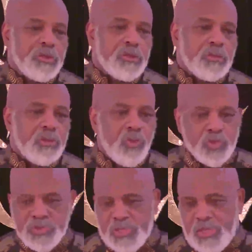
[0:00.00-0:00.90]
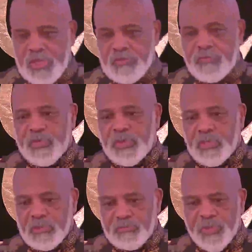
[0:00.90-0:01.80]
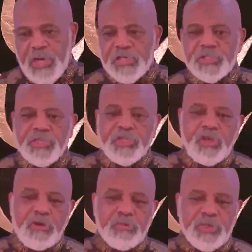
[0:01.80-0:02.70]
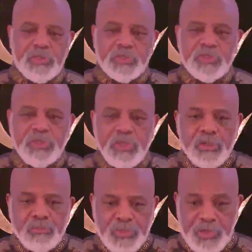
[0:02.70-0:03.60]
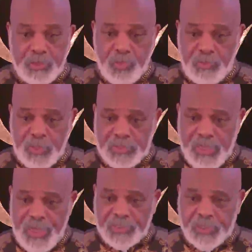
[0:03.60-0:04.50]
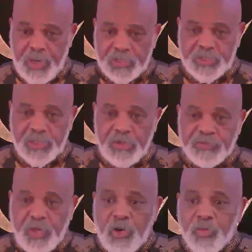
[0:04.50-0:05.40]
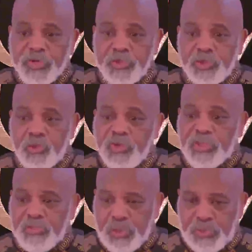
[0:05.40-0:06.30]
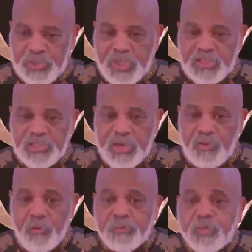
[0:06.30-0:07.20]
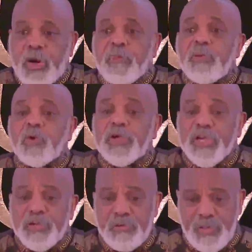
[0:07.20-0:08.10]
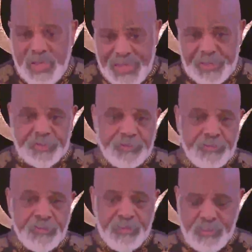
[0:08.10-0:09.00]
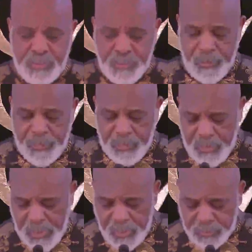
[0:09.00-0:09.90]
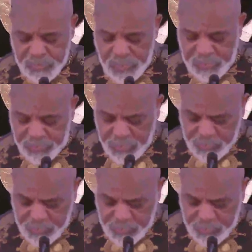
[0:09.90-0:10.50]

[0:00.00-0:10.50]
we want to have compassion in our midst. But then we must ask ourselves, are we doing the things that will promulgate that? I was listening